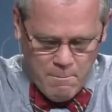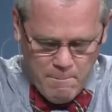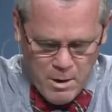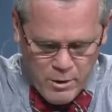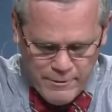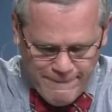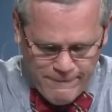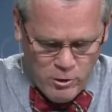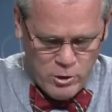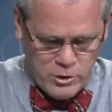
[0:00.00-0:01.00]
Mary
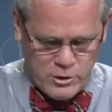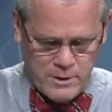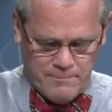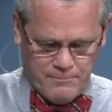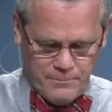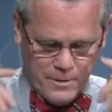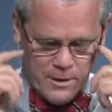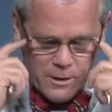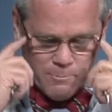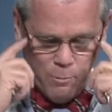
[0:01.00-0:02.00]
I
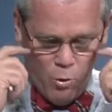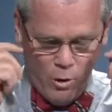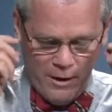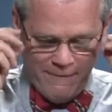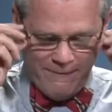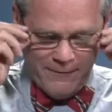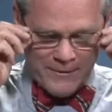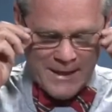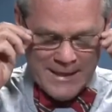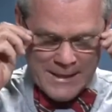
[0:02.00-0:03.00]
is born in
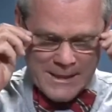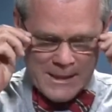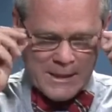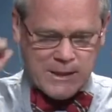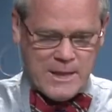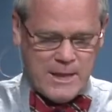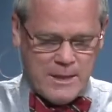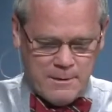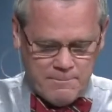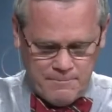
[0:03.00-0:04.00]

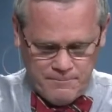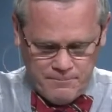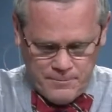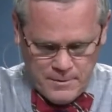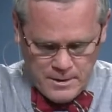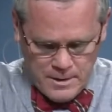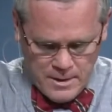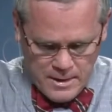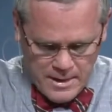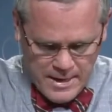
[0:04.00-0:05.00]
1516,
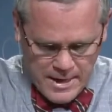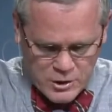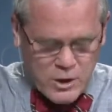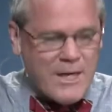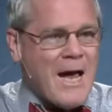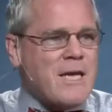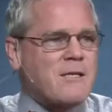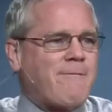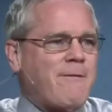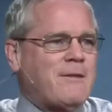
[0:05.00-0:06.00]
and she dies
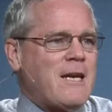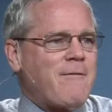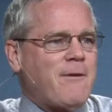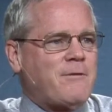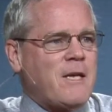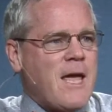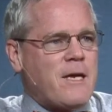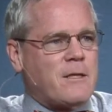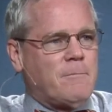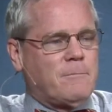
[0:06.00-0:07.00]
in 1558.